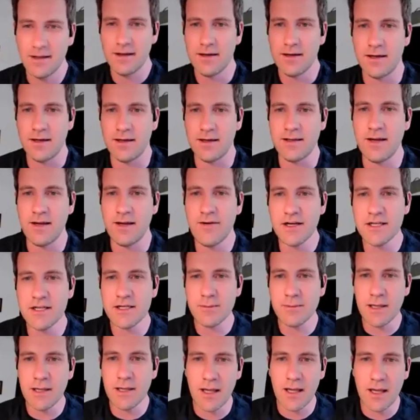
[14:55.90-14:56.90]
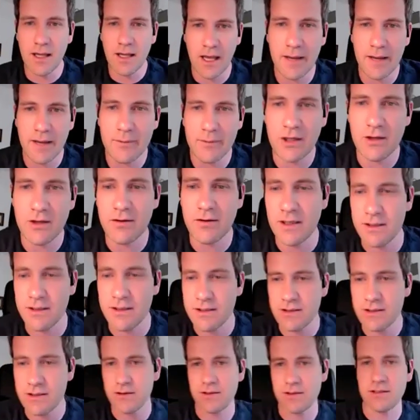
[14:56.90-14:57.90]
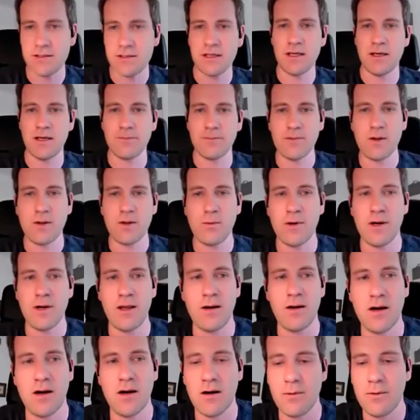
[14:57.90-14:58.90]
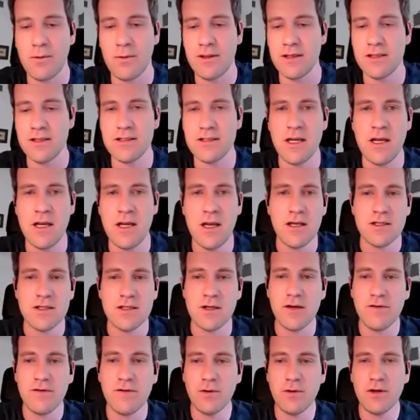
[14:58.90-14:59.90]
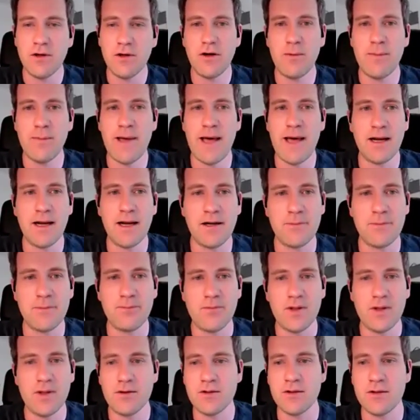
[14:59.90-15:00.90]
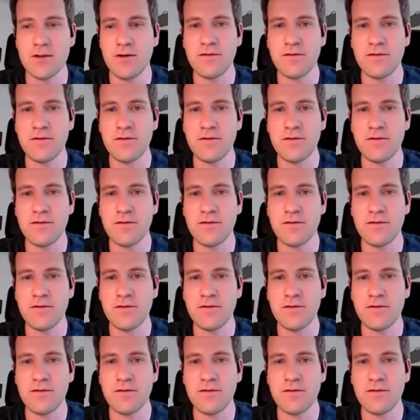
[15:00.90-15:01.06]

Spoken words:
direction, but I am curious to see where you are with this. So if we'll go back to the